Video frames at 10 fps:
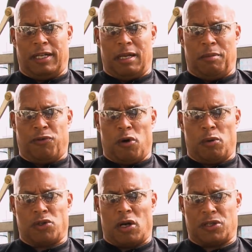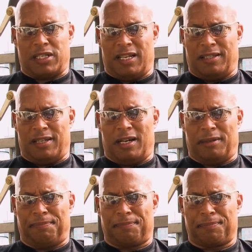And before it was all said and
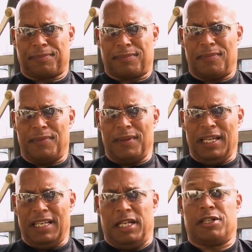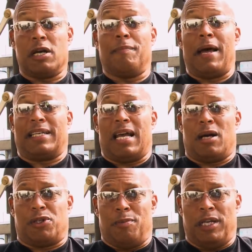done, it did come back
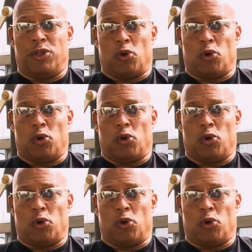down to me and